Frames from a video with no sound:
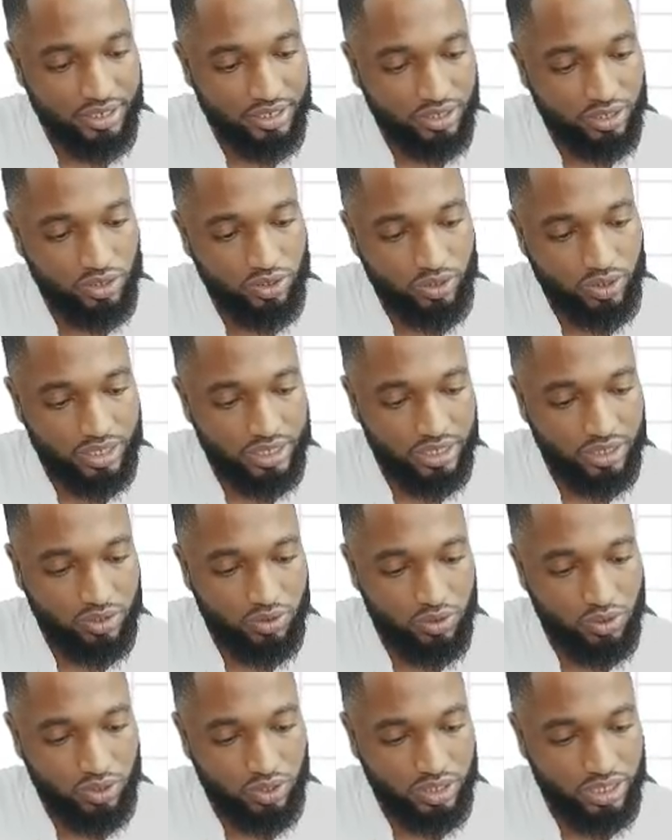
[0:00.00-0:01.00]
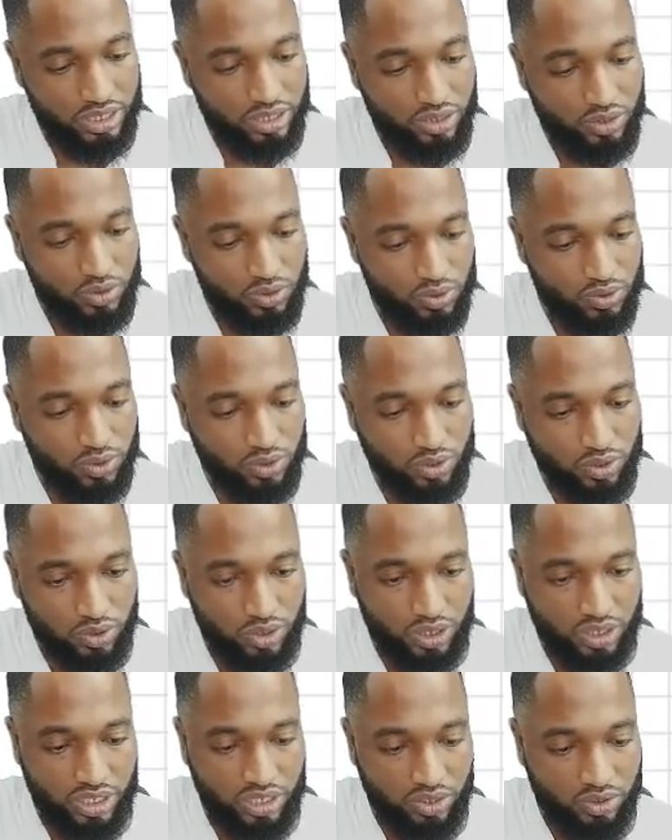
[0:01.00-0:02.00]
So this goes, so
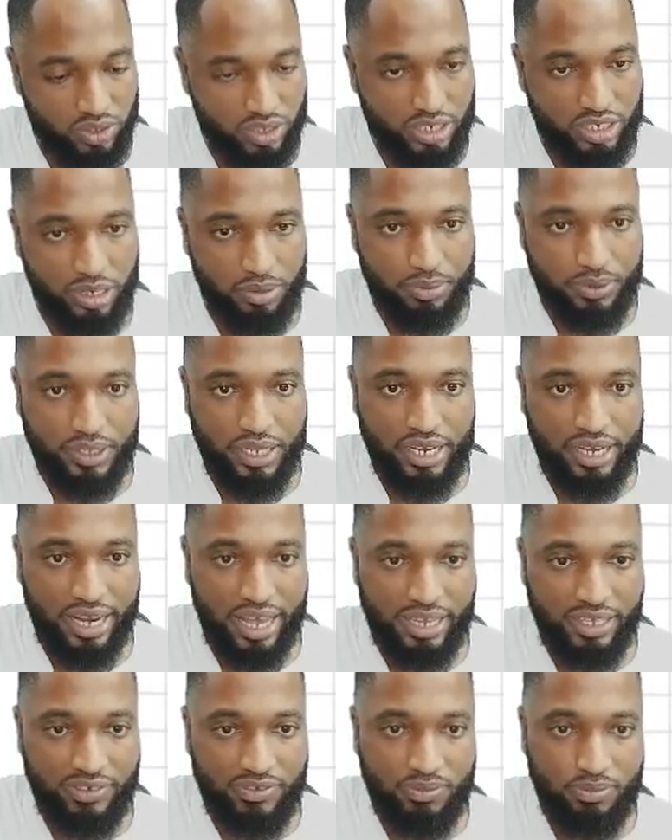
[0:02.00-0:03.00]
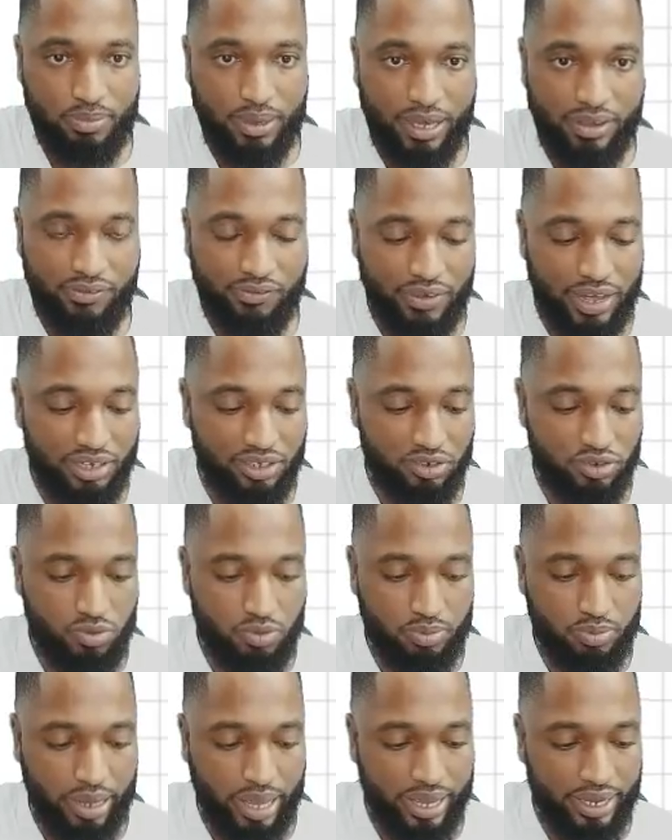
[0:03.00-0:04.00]
you're just going to end up with a nice big fat 2
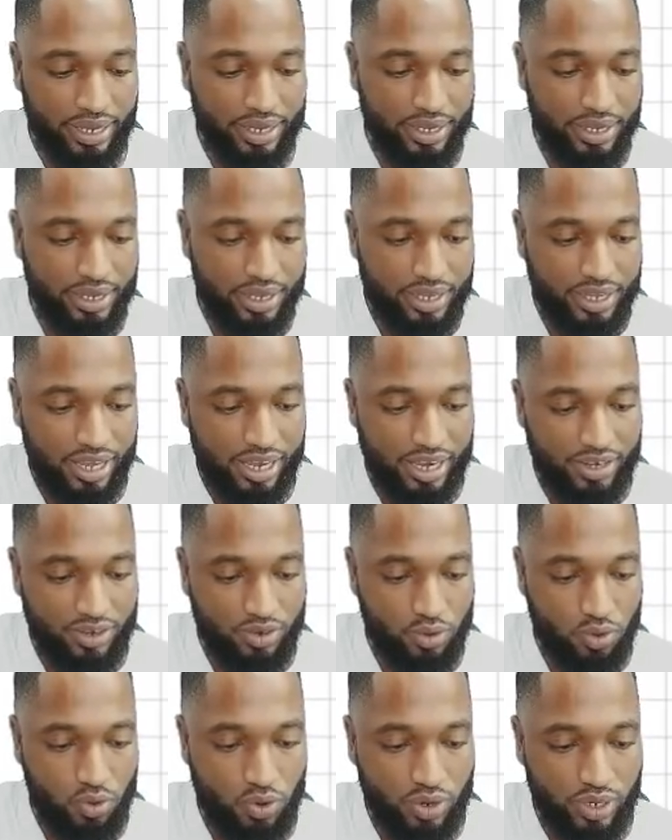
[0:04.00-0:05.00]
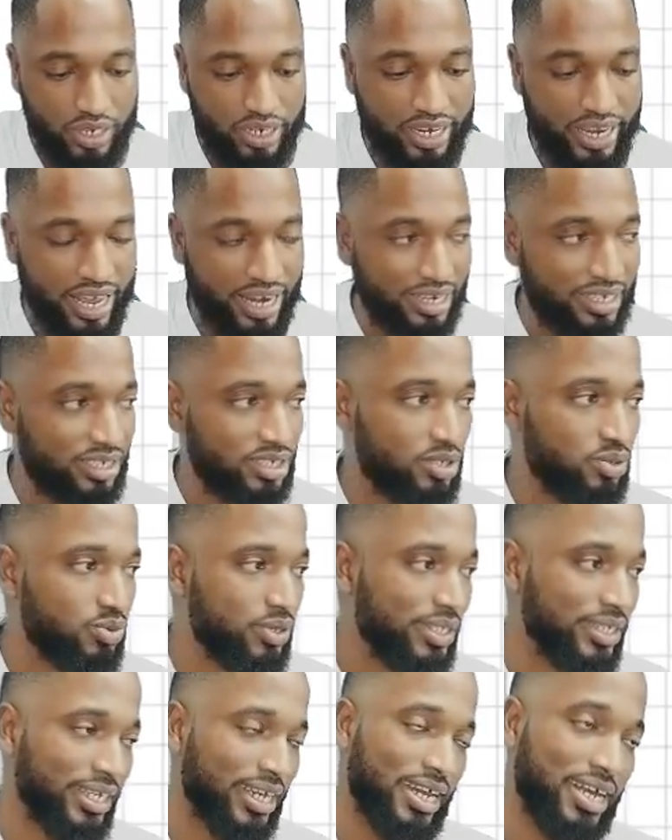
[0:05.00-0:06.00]
pi. It don't get
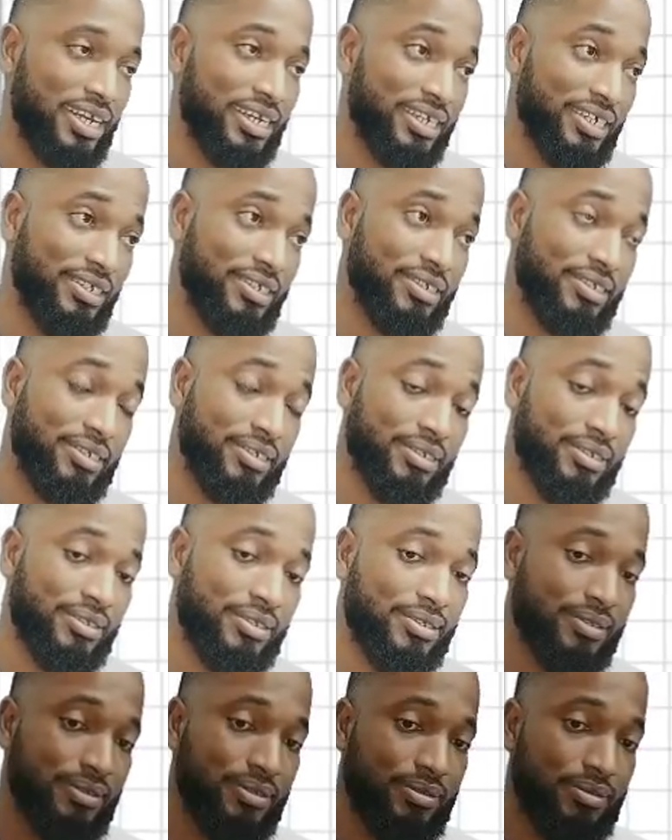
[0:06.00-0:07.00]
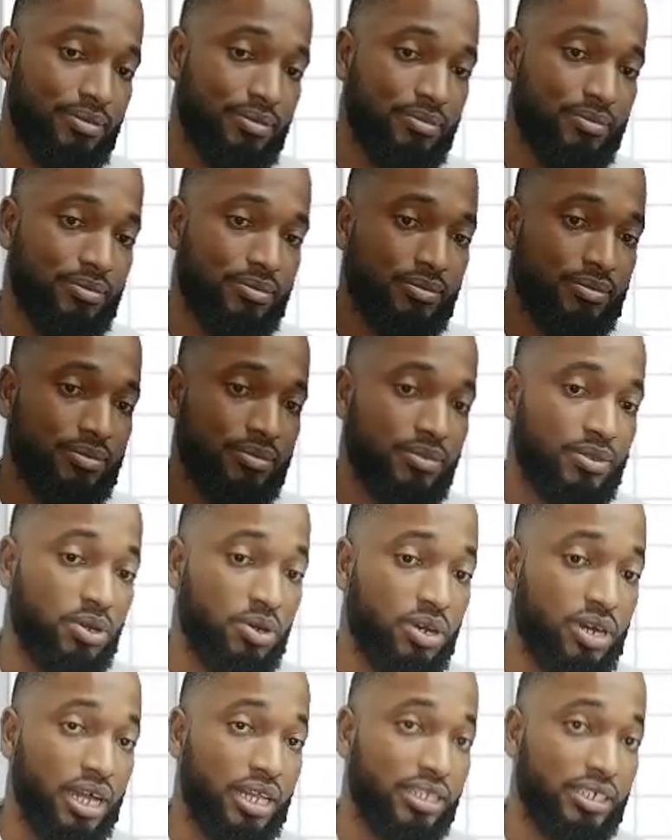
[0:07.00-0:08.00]
sweeter than this.
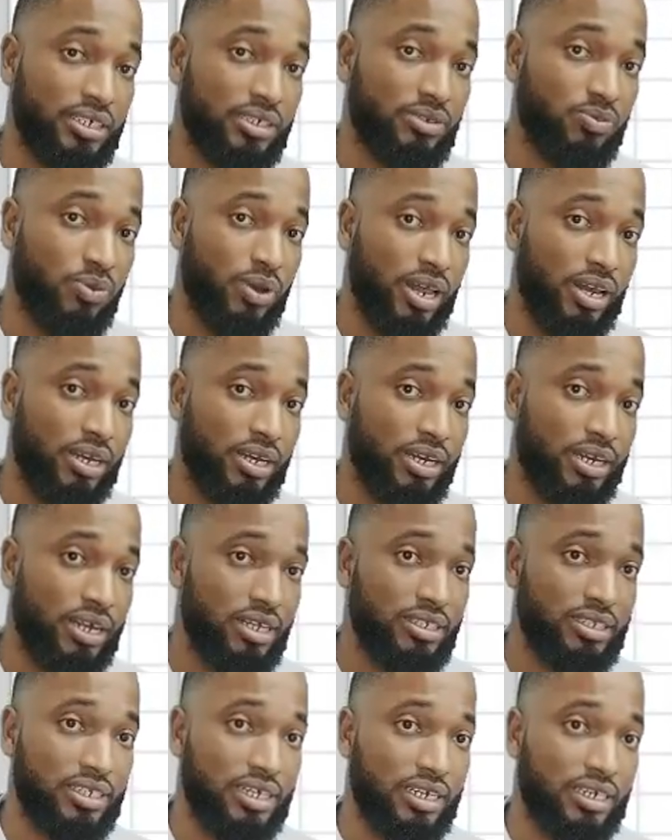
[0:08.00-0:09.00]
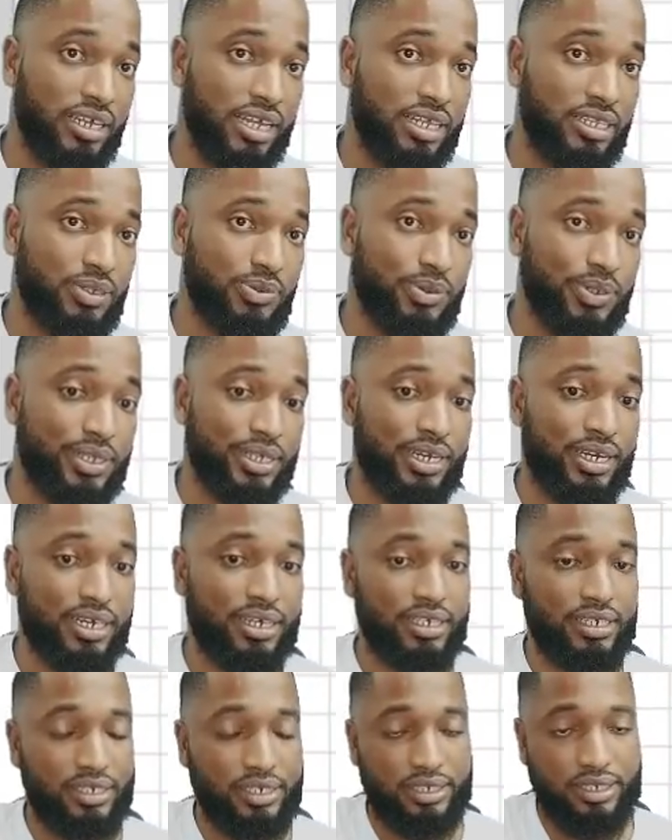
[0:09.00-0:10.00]
Look at it well, it does not get sweeter than
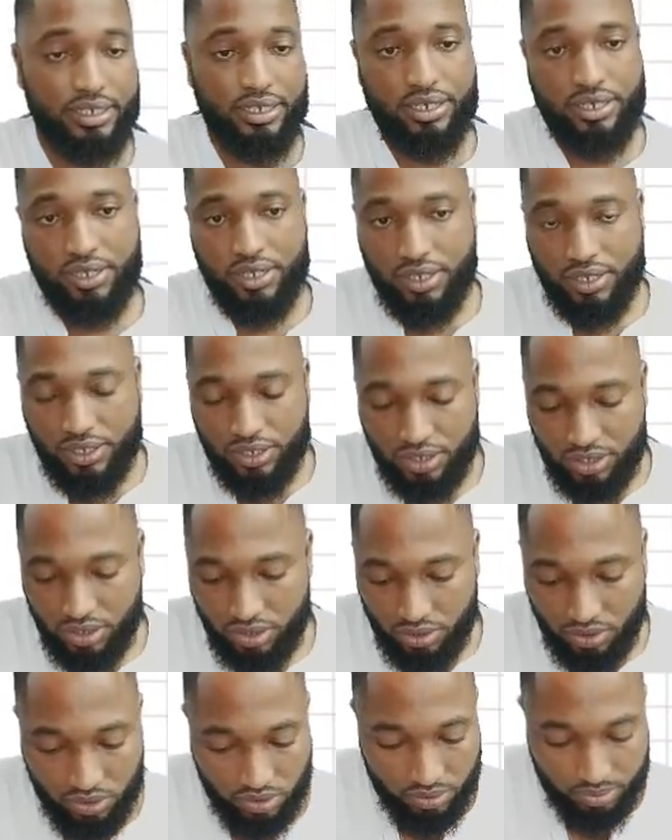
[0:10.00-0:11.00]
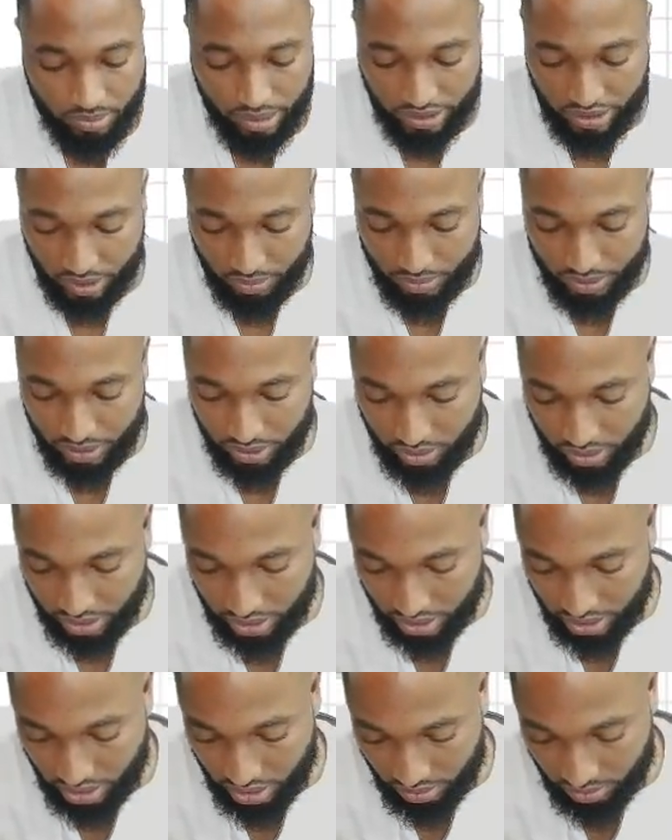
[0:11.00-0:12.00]
this. So mash up this
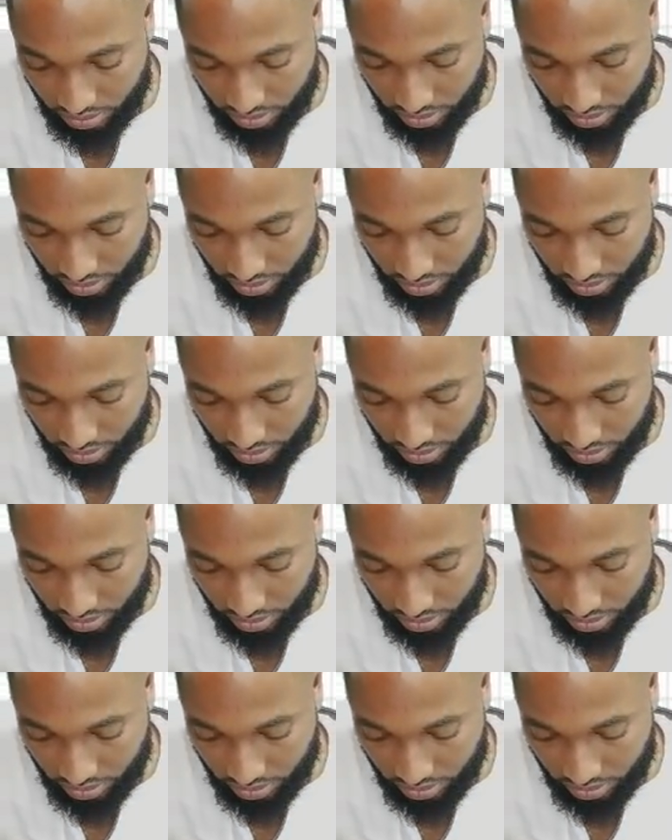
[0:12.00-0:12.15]
question.